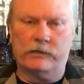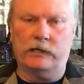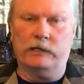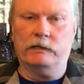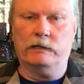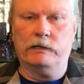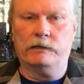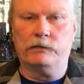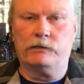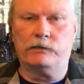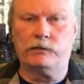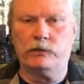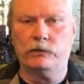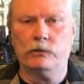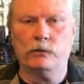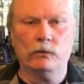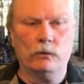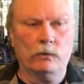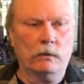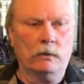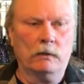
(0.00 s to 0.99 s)
seen these
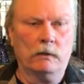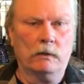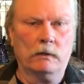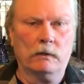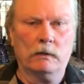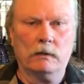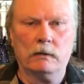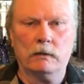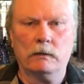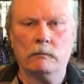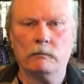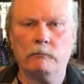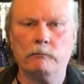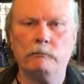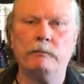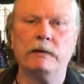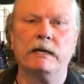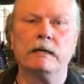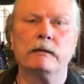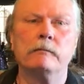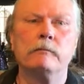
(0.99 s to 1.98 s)
two
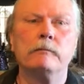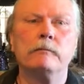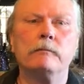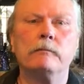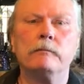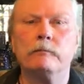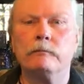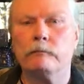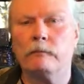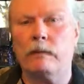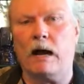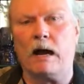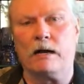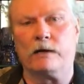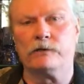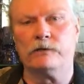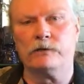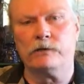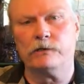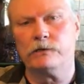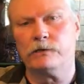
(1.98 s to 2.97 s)
big
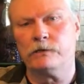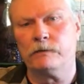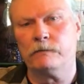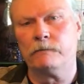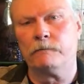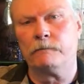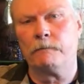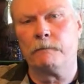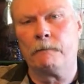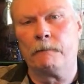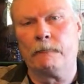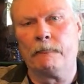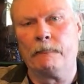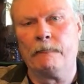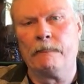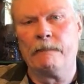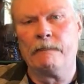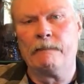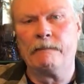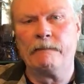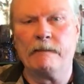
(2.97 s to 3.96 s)
boxes
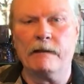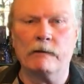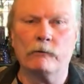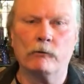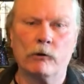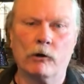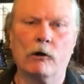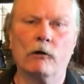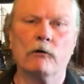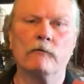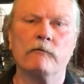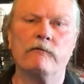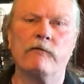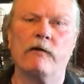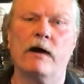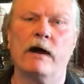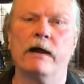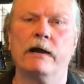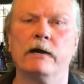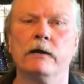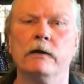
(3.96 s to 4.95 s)
that were on
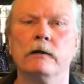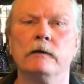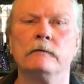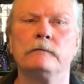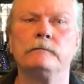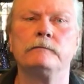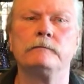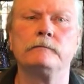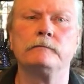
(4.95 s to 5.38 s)
fire.